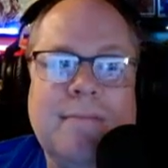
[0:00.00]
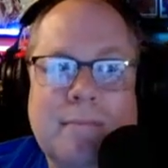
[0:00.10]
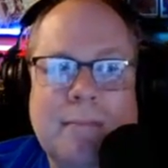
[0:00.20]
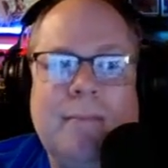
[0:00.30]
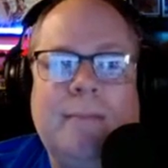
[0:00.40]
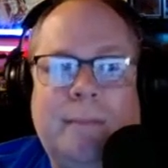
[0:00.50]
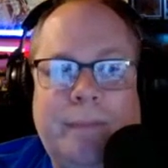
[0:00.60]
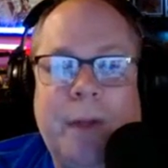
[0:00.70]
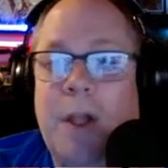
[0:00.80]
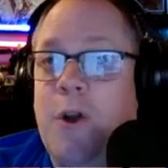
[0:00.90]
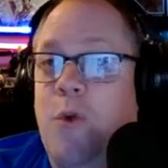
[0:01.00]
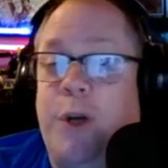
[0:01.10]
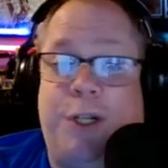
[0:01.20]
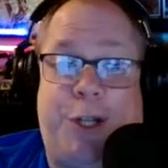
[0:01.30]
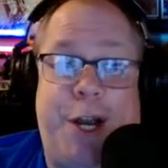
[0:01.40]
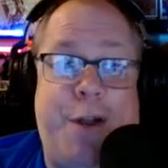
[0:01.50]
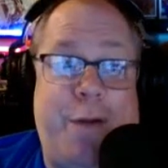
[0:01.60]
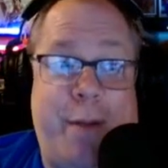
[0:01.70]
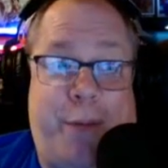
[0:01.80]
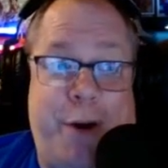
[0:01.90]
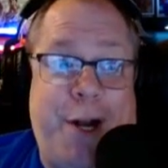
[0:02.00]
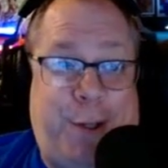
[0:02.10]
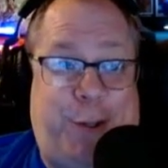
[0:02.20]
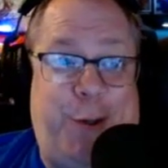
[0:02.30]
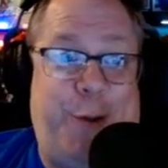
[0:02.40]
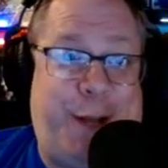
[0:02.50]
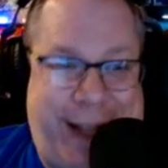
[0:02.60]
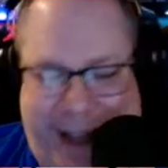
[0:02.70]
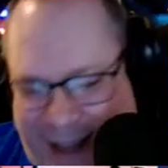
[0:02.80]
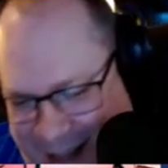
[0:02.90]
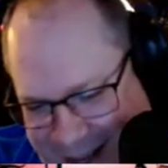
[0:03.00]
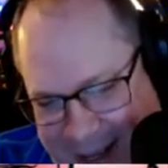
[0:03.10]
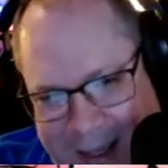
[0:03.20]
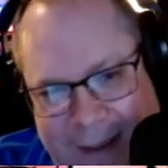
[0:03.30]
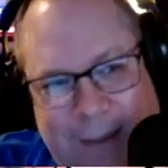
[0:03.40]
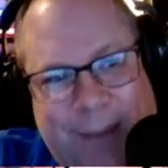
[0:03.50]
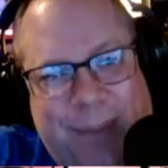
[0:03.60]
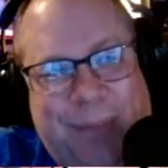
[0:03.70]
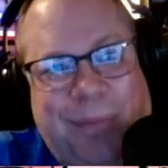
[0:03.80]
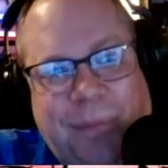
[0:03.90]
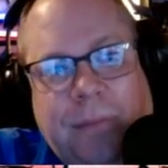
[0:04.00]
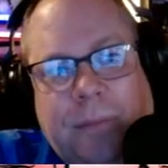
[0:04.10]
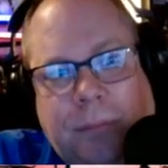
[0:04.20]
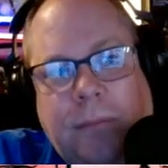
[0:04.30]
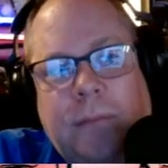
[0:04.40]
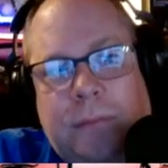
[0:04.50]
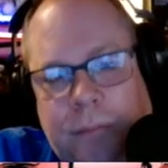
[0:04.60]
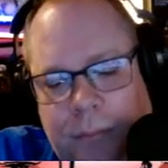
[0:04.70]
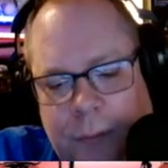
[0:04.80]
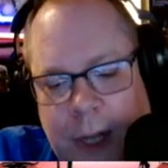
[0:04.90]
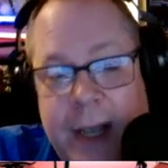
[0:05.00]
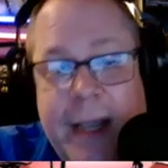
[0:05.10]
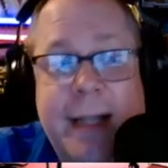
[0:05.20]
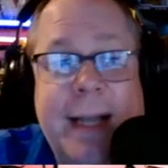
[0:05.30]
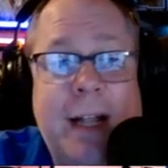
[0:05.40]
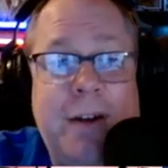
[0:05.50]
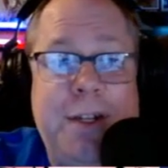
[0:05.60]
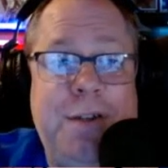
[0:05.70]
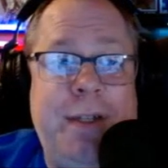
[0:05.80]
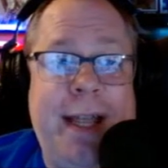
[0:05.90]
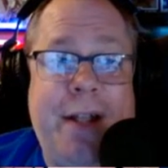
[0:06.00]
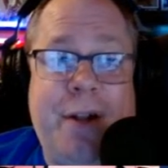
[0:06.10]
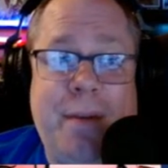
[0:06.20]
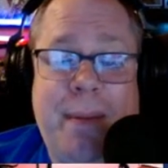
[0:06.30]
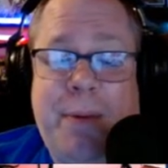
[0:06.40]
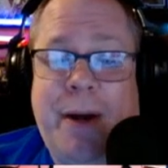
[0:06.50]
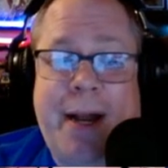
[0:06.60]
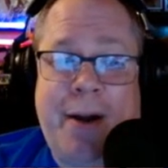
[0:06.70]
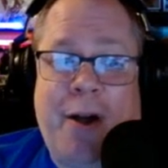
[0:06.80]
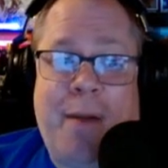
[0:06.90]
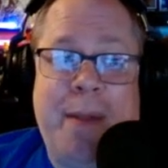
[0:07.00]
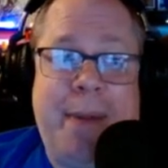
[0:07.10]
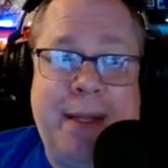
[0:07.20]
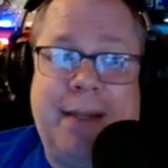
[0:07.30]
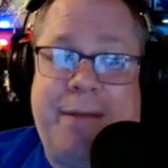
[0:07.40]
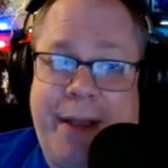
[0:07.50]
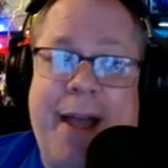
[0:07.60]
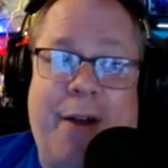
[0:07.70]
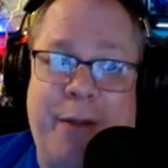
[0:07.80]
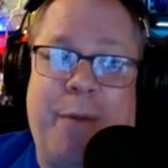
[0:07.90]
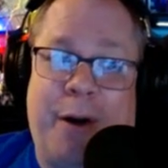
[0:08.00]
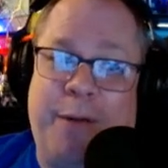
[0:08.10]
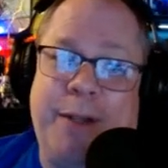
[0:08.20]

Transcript: Mm which, which is getting reprinted soon. Reprinted in the omnibus. I'm so happy about that. Yeah, Tyler, did you see that? They're gonna be yes. putting out omnibus of yeah, all the more. I